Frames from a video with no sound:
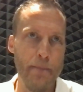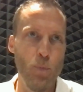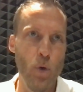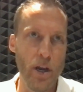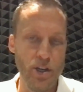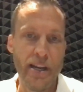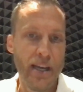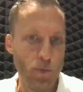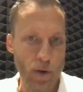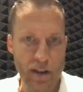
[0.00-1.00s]
what you need to
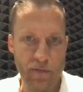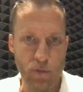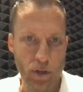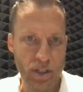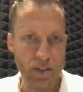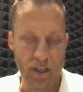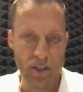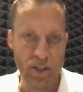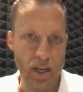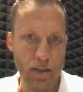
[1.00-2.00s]
get ready for to
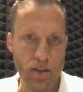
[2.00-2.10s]
succeed.